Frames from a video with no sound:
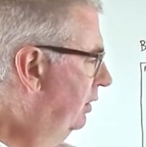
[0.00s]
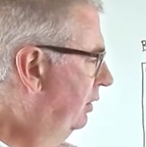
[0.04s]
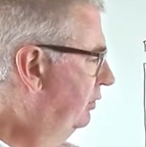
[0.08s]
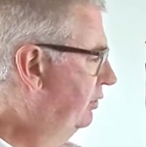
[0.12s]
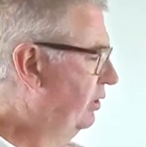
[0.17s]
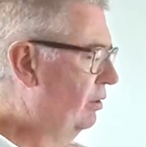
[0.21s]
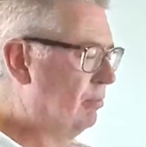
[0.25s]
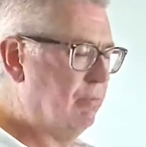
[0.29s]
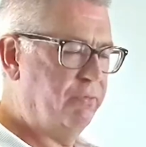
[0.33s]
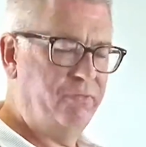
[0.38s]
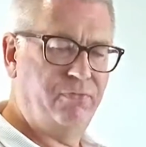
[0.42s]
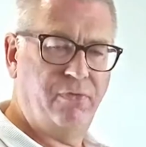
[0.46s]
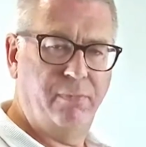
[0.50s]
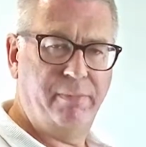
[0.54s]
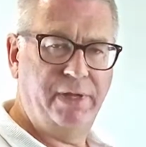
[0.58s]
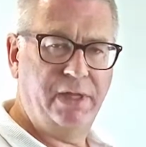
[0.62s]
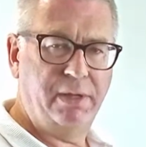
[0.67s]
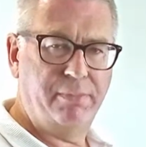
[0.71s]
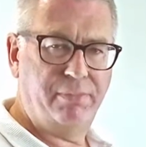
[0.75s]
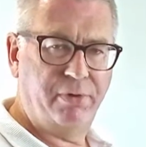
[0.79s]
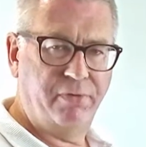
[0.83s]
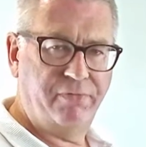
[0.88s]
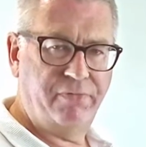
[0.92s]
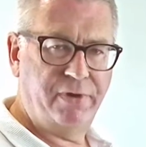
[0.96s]
So for
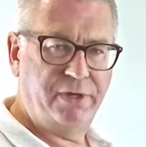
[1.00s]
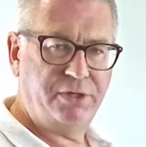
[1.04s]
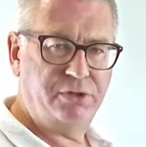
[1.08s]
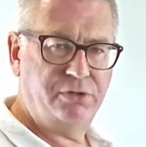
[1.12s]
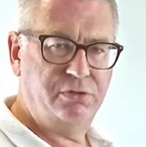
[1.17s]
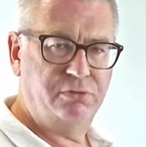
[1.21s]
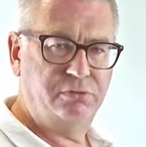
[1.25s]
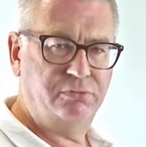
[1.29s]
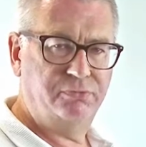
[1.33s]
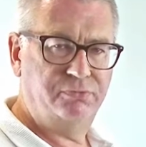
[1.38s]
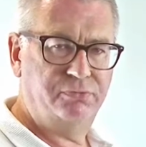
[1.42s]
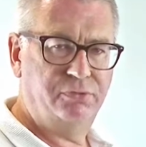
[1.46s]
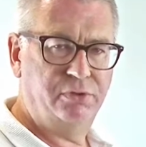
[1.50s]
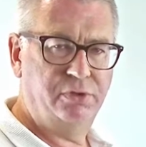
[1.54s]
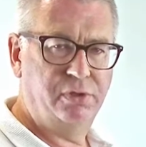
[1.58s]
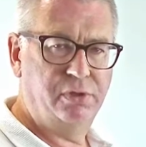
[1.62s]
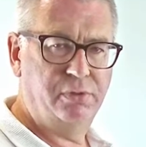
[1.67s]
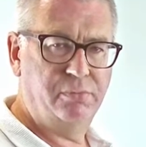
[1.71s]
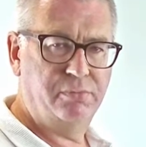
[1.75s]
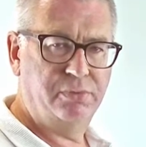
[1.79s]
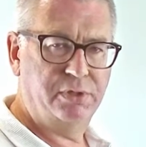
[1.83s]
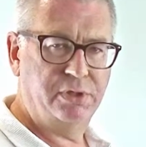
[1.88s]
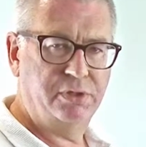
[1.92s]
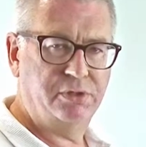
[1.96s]
many professional
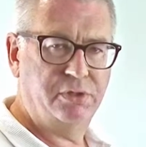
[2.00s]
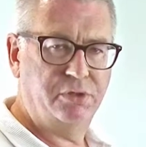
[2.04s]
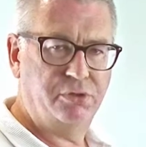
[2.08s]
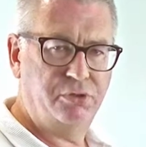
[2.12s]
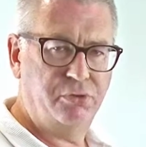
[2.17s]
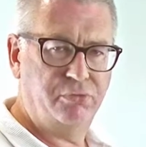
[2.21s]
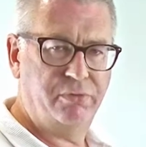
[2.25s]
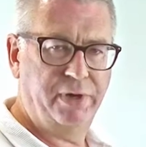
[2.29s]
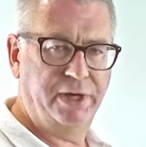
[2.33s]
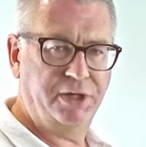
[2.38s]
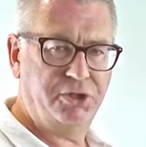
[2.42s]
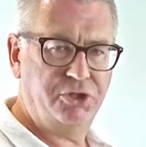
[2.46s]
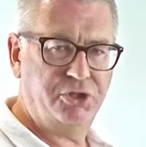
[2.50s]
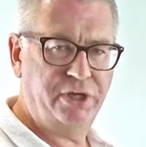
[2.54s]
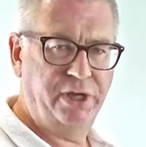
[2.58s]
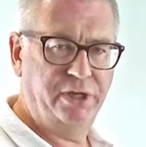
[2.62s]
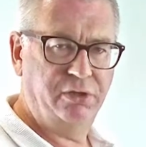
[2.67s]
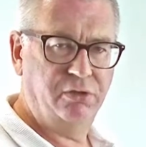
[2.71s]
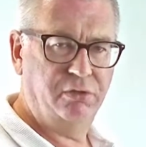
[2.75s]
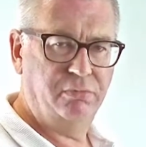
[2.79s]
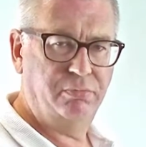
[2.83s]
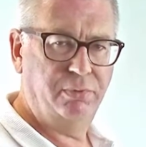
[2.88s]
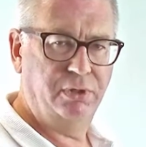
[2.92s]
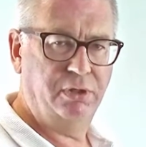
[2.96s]
firms, it's a direct
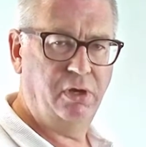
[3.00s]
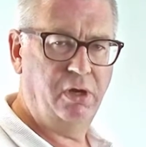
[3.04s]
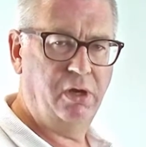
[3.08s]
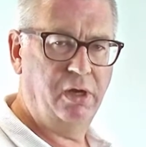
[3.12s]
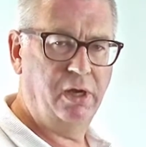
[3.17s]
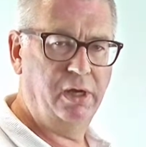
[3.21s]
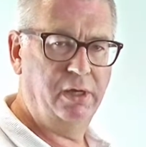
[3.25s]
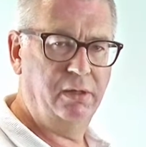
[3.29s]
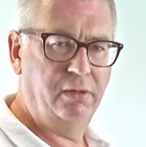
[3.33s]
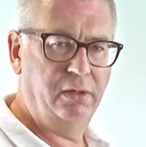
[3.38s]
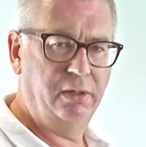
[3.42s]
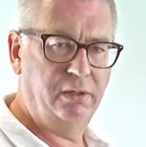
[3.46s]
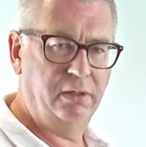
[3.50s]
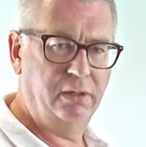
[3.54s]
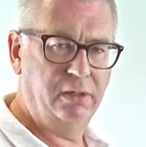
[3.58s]
channel, but